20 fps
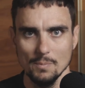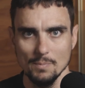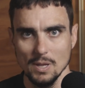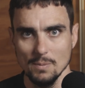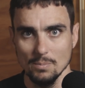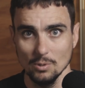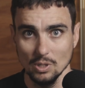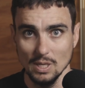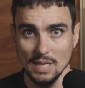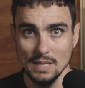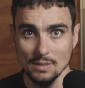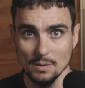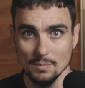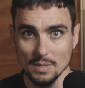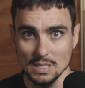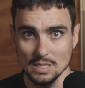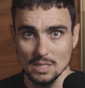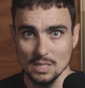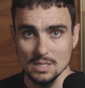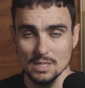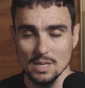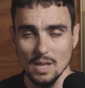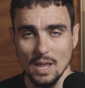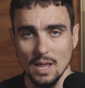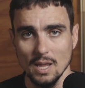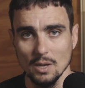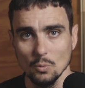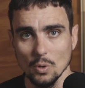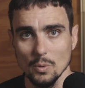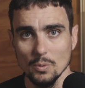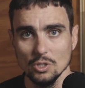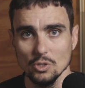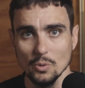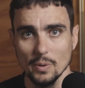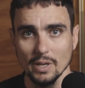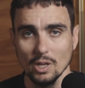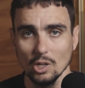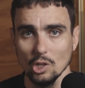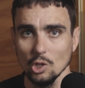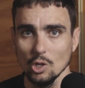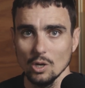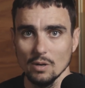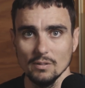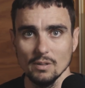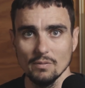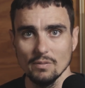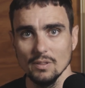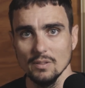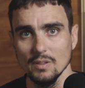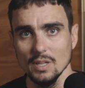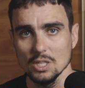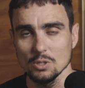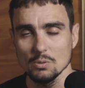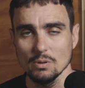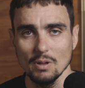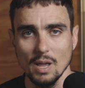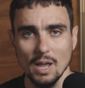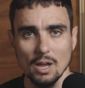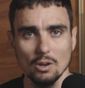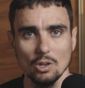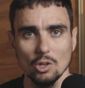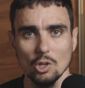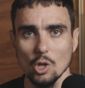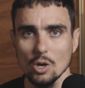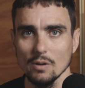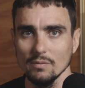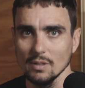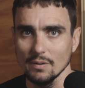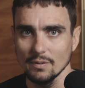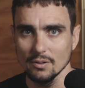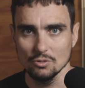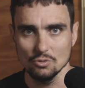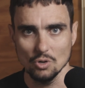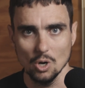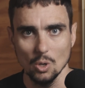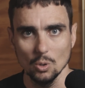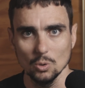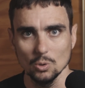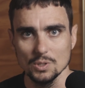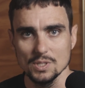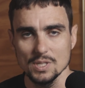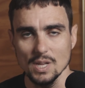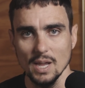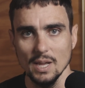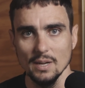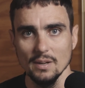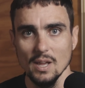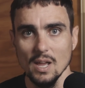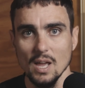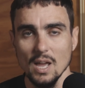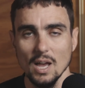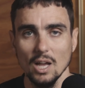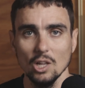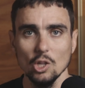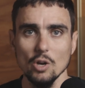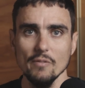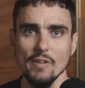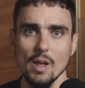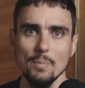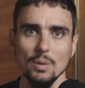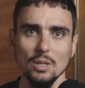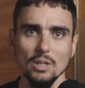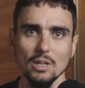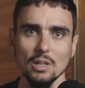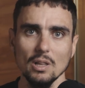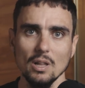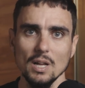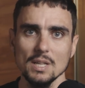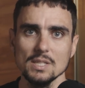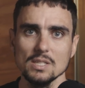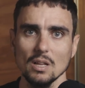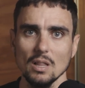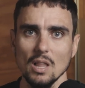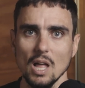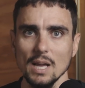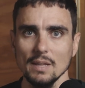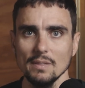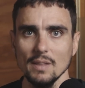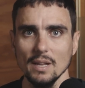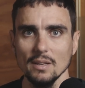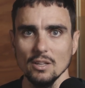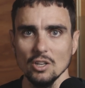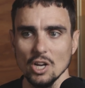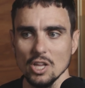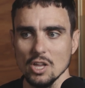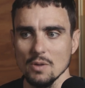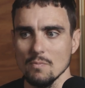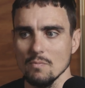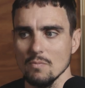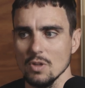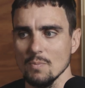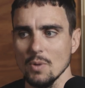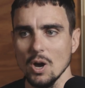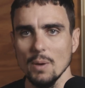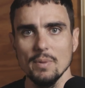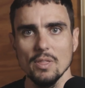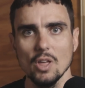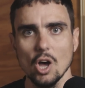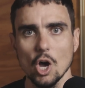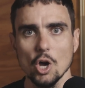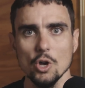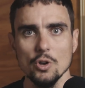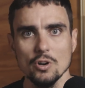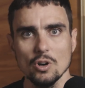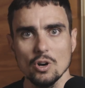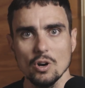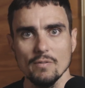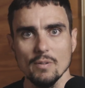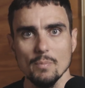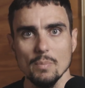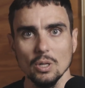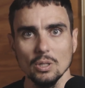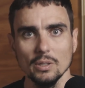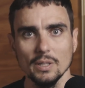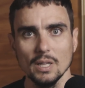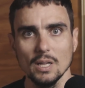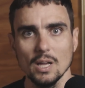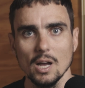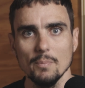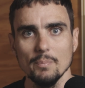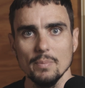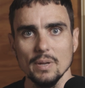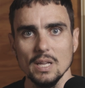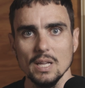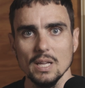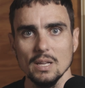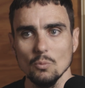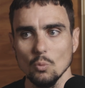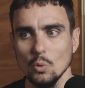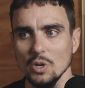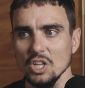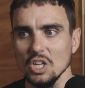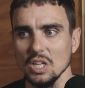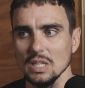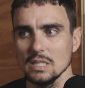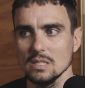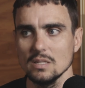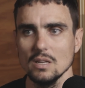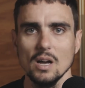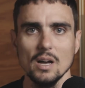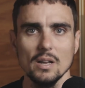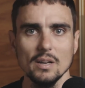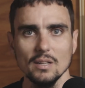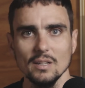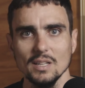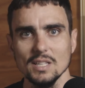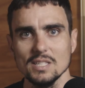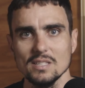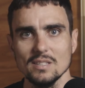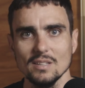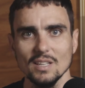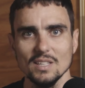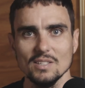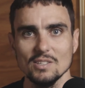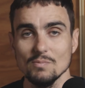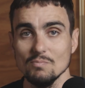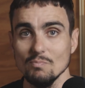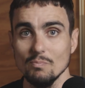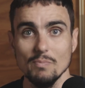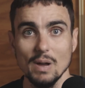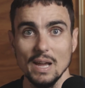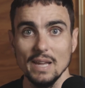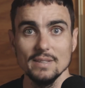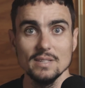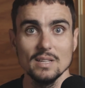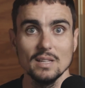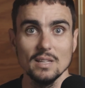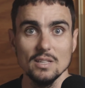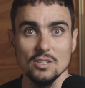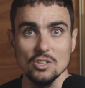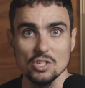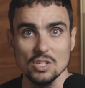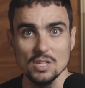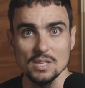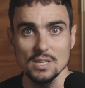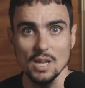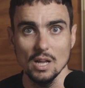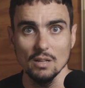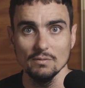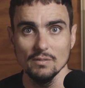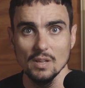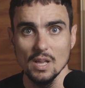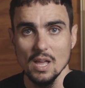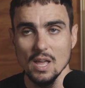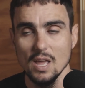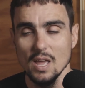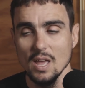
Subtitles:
people in the business, and we were doing a lot of different things. We had a lot of different roles, and a lot of our builder clients are like that. You might be the owner of a building company, and when you get started, it's basically just yourself.